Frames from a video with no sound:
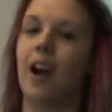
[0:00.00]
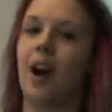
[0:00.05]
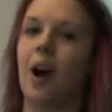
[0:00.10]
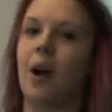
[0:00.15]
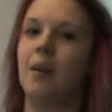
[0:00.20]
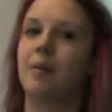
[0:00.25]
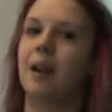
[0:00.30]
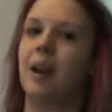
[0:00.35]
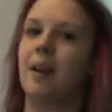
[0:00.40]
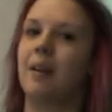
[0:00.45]

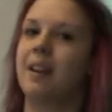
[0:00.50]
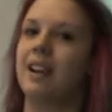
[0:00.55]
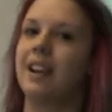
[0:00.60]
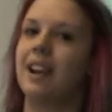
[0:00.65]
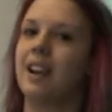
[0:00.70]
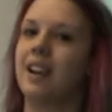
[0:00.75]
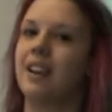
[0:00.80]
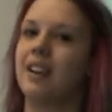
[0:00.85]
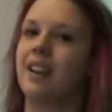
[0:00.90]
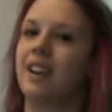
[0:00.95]
I'm Chloe
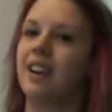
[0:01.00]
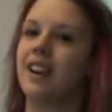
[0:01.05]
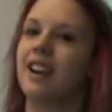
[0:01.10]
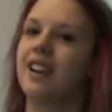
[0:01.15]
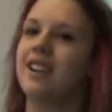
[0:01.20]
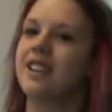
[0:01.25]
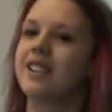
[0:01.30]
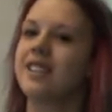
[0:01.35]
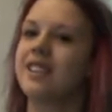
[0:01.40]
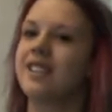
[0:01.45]

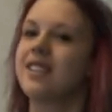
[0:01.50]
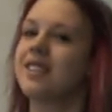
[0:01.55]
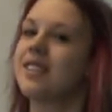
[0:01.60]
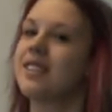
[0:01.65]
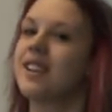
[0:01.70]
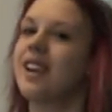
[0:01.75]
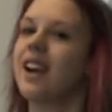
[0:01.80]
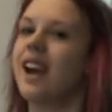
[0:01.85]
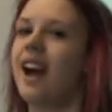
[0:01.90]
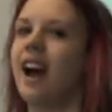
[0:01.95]

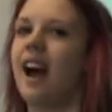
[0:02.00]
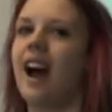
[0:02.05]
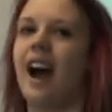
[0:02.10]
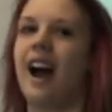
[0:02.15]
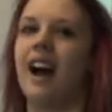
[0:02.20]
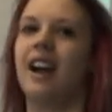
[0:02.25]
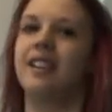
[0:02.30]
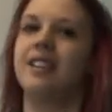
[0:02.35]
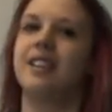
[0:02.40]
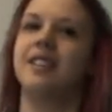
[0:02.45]
Lucas,
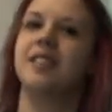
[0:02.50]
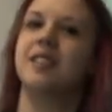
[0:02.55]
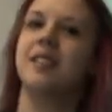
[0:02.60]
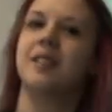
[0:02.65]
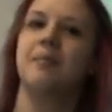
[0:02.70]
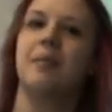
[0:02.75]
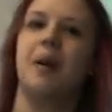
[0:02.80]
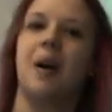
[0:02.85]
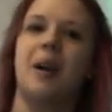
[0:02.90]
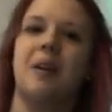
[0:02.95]
and this
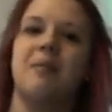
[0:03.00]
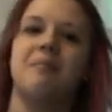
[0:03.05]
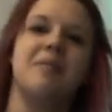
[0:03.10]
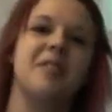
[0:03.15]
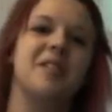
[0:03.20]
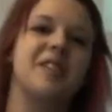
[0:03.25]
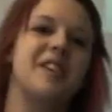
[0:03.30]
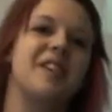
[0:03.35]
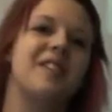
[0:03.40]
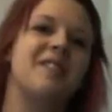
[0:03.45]
is my
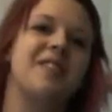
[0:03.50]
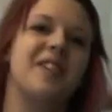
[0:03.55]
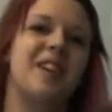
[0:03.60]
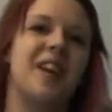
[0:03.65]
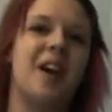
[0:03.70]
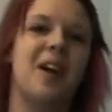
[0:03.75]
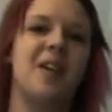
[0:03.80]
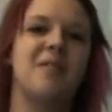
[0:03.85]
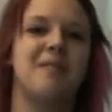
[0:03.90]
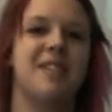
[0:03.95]
music
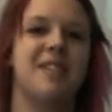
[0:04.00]
video